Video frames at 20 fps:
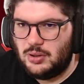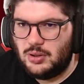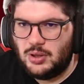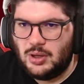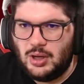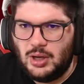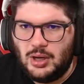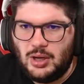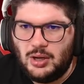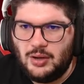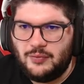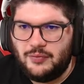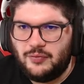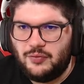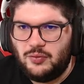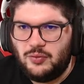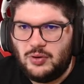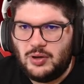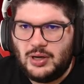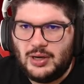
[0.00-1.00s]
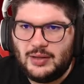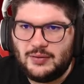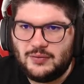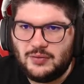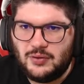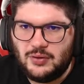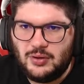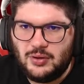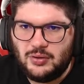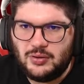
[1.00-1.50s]
uh, for
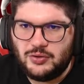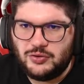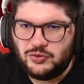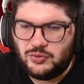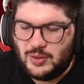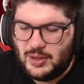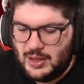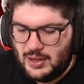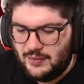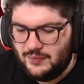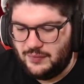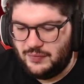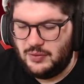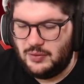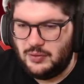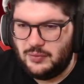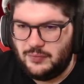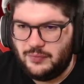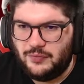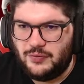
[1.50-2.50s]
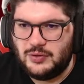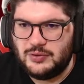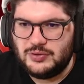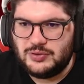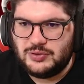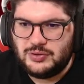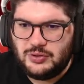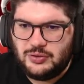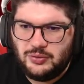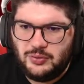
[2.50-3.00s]
Antonio, because you have the funds
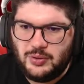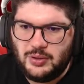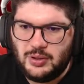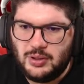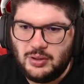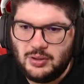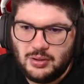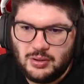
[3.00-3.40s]
to do it.